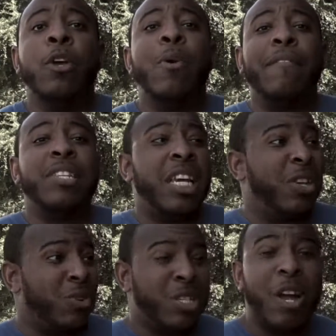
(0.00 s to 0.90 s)
You have to
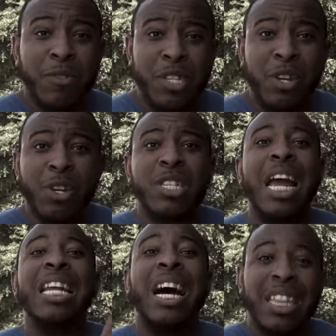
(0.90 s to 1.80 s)
take yourself serious
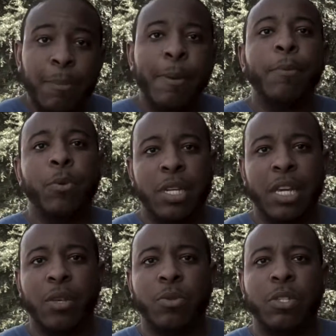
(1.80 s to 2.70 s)
and other people will
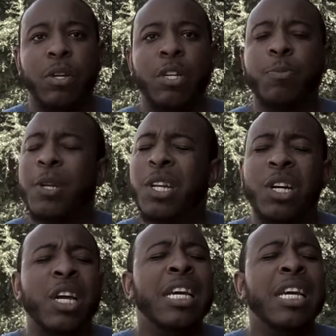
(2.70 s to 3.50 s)
take you serious. But look,